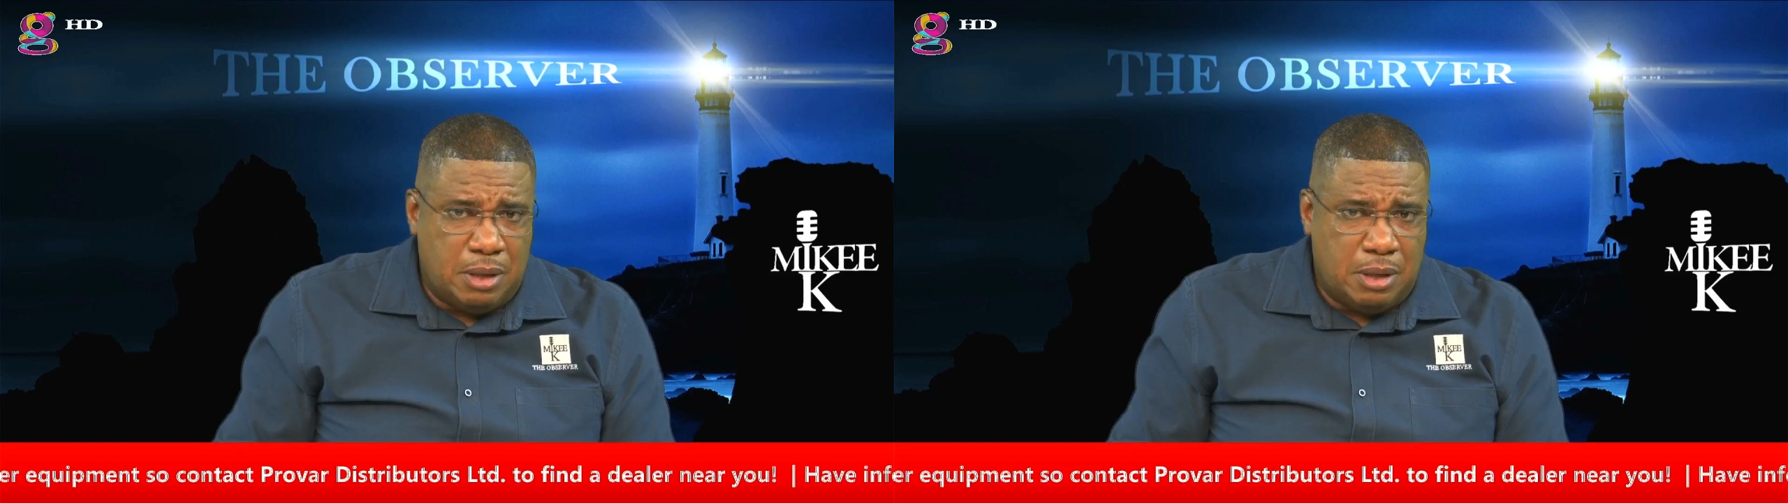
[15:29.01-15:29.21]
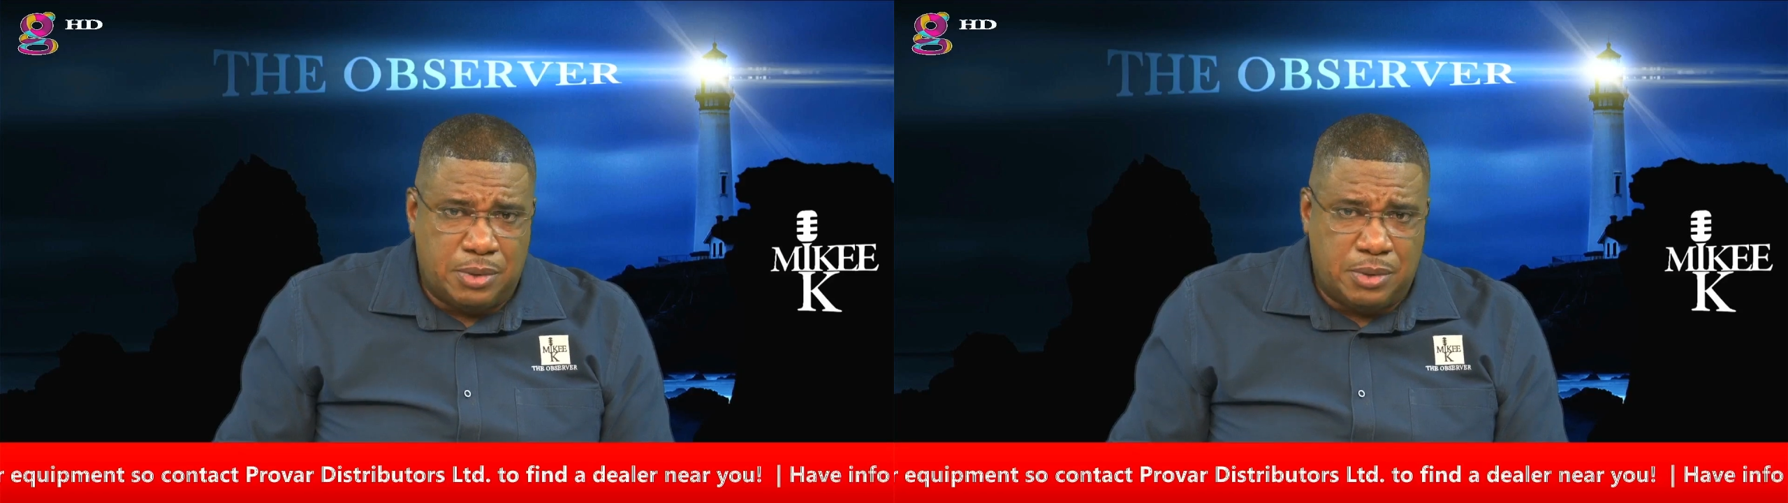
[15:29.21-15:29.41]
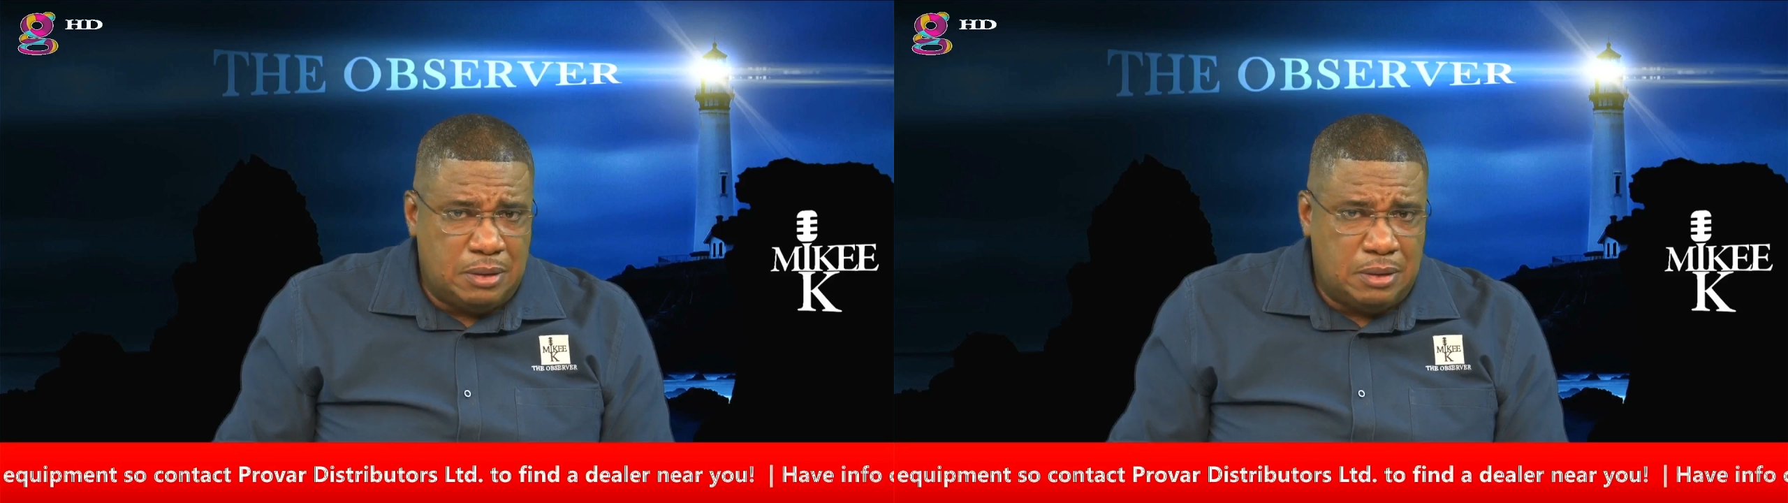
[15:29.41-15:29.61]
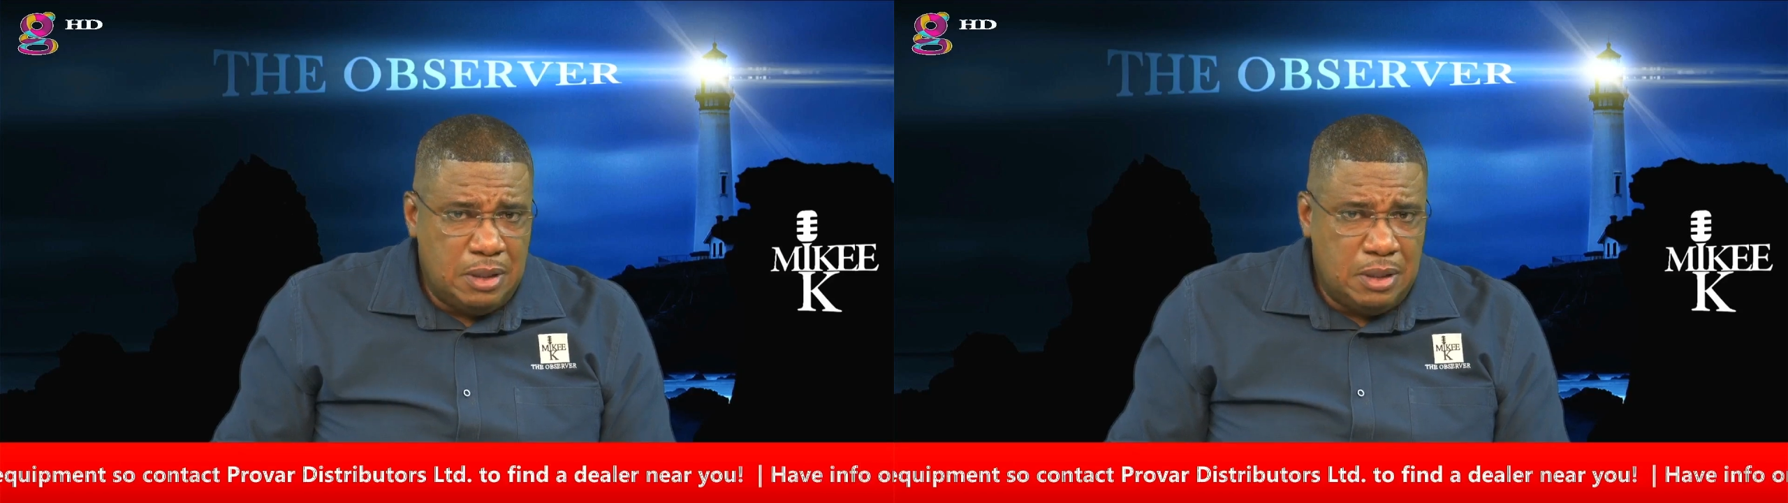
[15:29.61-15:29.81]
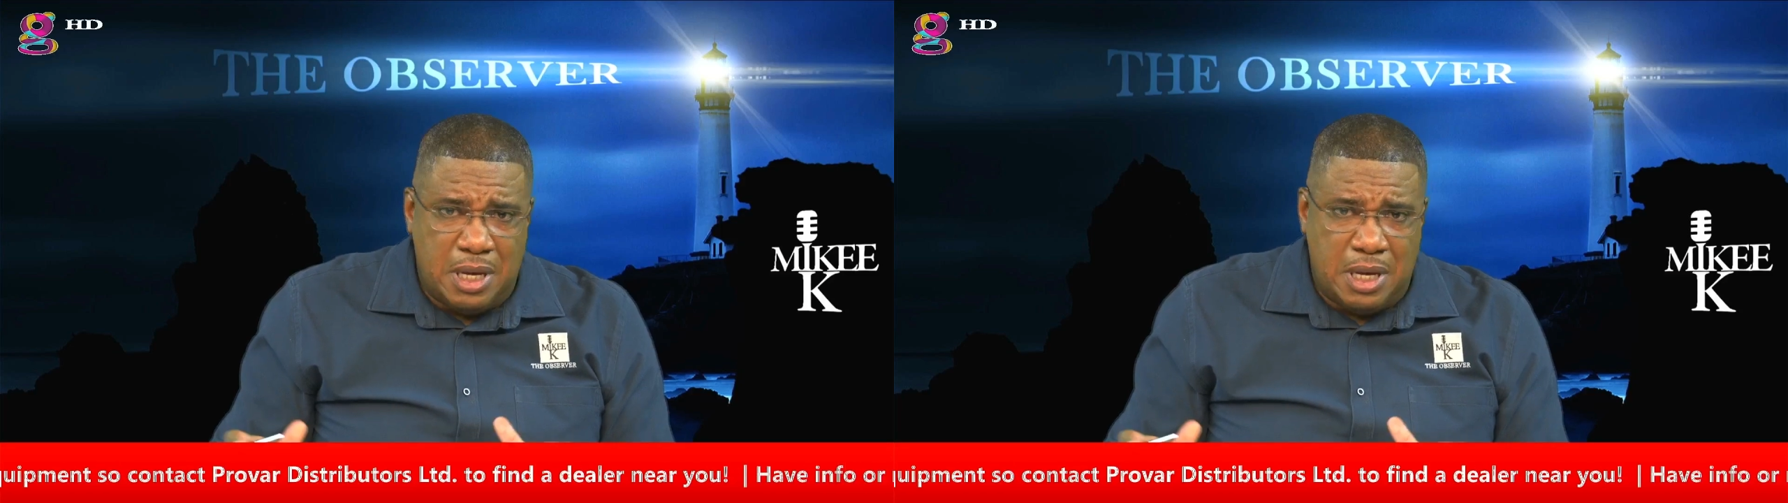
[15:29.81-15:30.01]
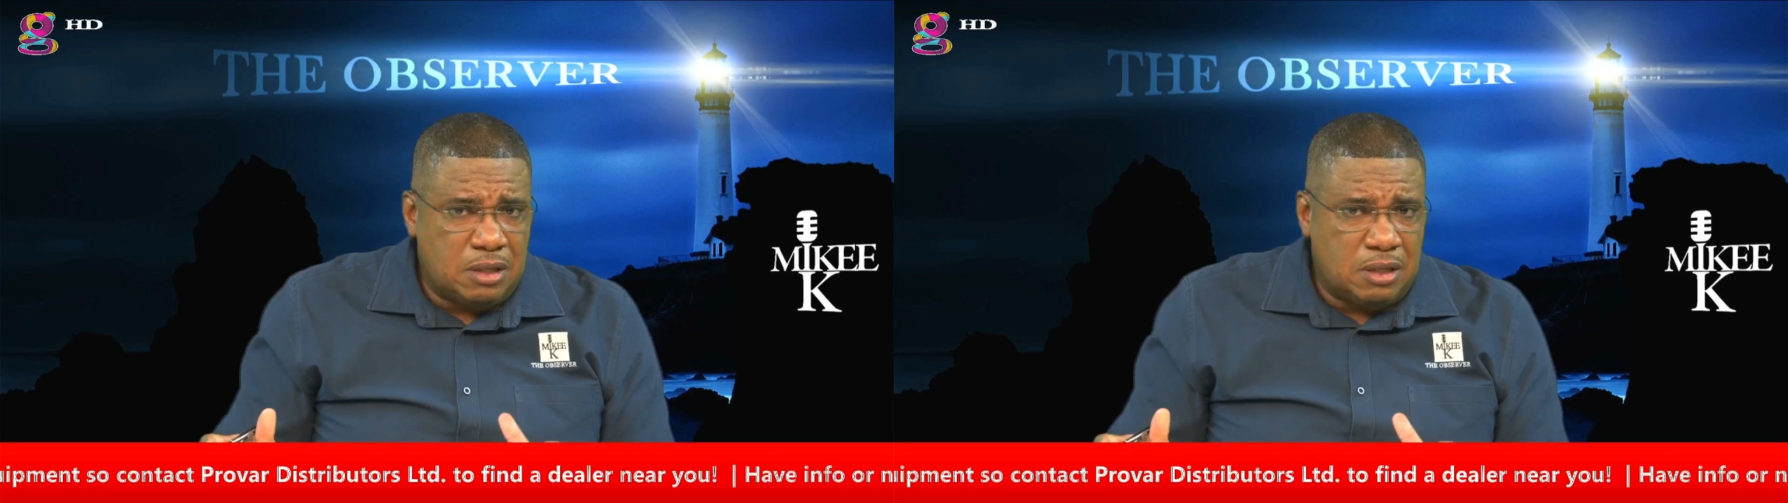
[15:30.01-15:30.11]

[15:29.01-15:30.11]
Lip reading: But best of